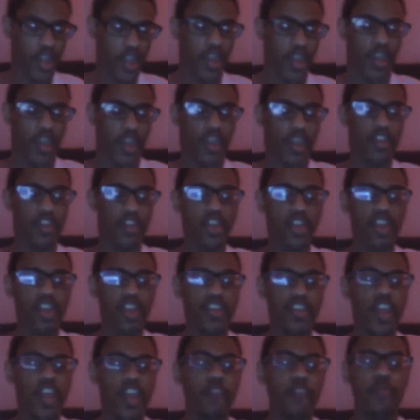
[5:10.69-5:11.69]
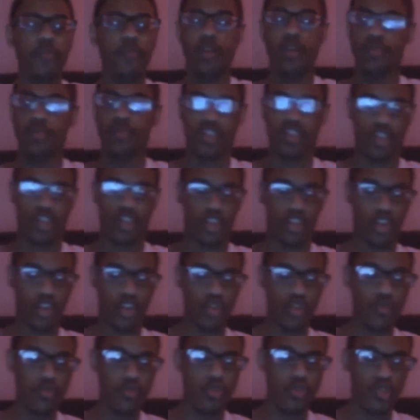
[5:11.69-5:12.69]
He does have moments of
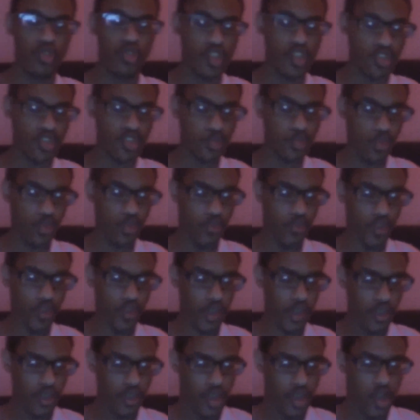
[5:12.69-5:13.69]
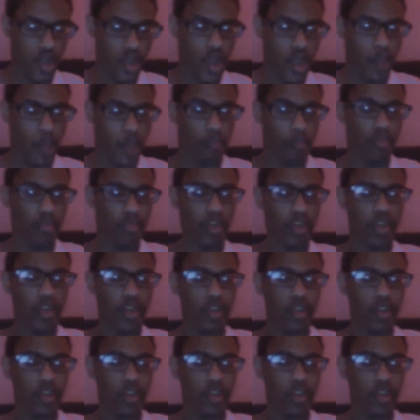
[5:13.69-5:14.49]
humor in this movie, but